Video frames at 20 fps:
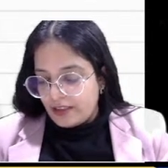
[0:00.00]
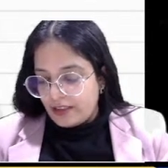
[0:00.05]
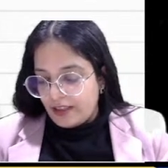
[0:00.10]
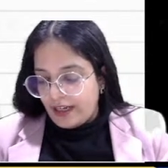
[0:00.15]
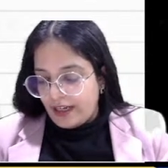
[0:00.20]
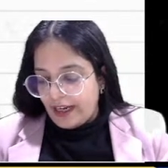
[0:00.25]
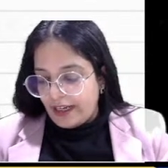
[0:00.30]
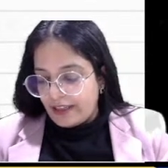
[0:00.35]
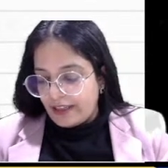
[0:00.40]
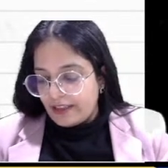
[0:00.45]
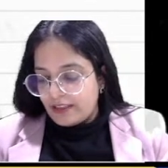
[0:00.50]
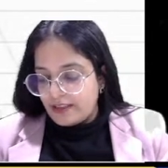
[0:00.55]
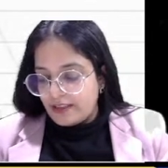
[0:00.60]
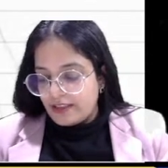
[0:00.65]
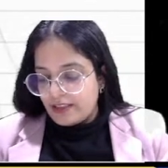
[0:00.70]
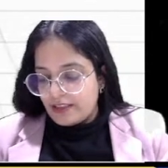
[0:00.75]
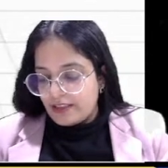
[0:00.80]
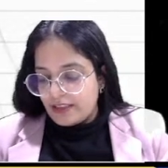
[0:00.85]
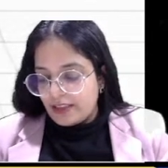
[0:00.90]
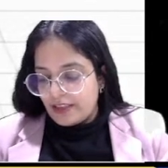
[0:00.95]
angle
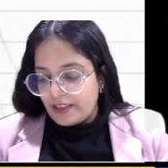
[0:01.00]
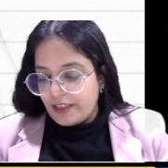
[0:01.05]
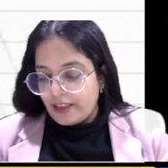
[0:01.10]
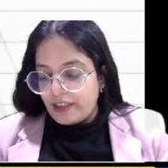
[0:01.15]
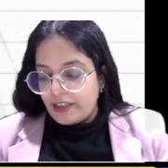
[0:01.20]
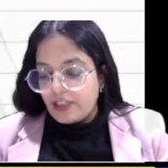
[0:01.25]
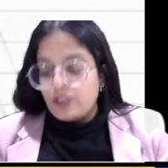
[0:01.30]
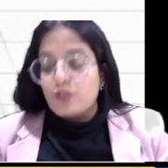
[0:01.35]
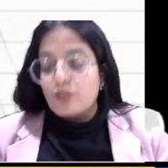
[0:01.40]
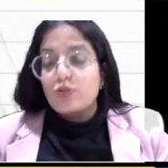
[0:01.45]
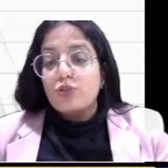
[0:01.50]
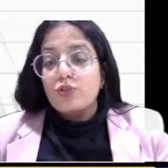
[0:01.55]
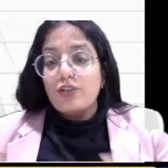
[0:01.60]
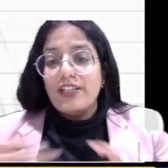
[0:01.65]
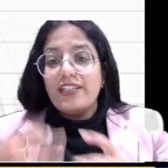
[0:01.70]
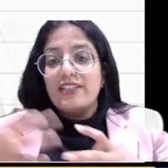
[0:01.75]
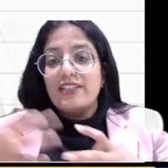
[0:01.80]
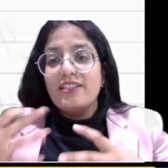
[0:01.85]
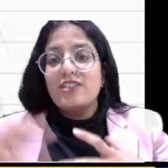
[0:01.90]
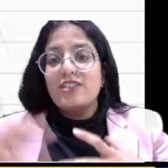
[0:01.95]
sitting here. So
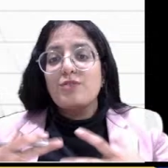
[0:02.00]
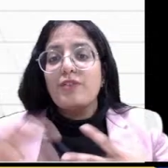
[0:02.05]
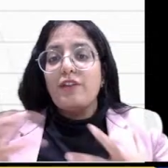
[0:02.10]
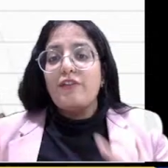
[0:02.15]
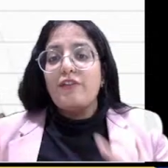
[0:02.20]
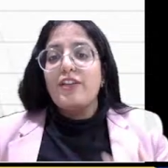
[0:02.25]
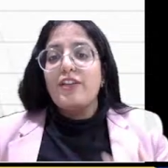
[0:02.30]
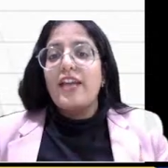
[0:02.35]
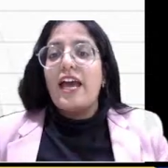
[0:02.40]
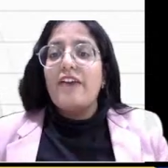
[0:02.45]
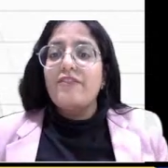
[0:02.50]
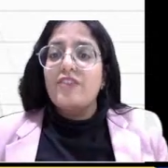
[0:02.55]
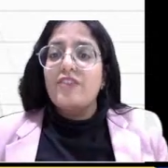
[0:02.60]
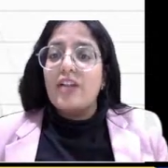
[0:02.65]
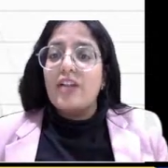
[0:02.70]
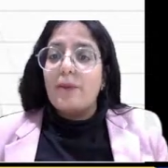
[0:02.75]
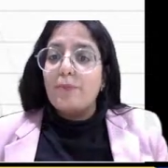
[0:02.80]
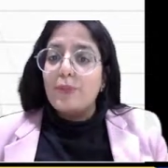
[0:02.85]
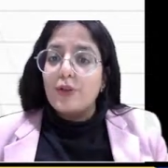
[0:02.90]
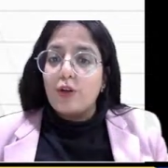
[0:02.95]
in this way we have
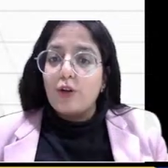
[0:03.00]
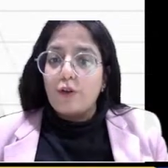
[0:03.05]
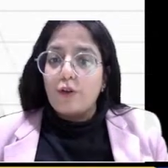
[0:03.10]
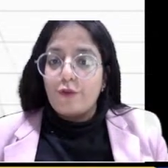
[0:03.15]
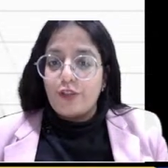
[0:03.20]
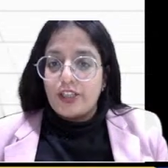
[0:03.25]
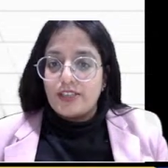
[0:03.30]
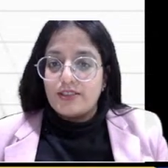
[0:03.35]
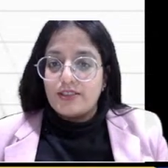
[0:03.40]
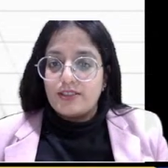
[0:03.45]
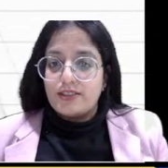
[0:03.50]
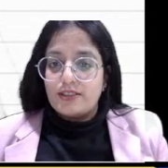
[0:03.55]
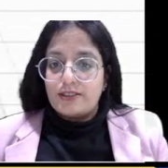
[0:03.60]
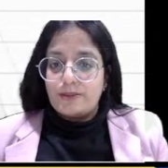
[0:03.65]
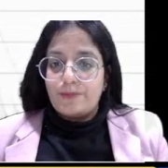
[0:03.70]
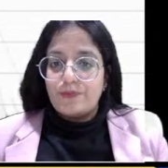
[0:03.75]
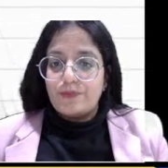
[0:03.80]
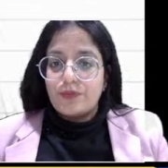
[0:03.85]
number of cases.